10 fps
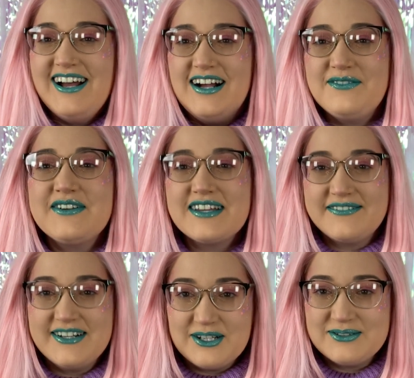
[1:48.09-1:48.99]
I feel like
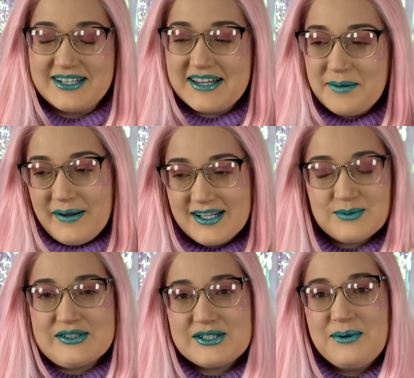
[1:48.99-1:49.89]
if I don't say that, my
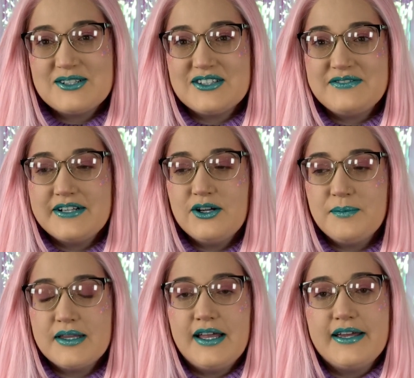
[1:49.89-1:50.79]
husband's gonna watch this video and
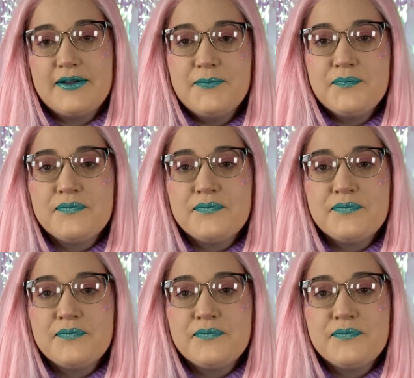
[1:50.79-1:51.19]
be like,